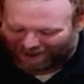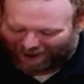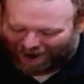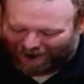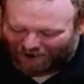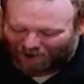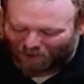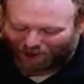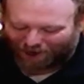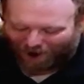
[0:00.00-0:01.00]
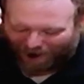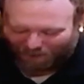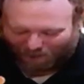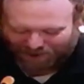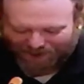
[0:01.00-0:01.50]
How can what
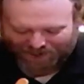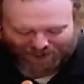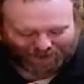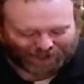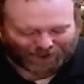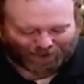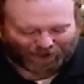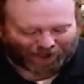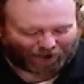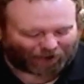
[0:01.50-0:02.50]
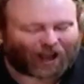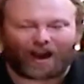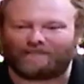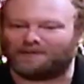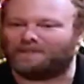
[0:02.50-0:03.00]
God wants us to be doing in our
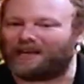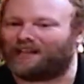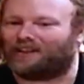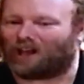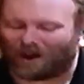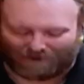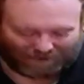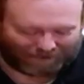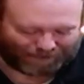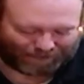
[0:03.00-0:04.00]
lives be love?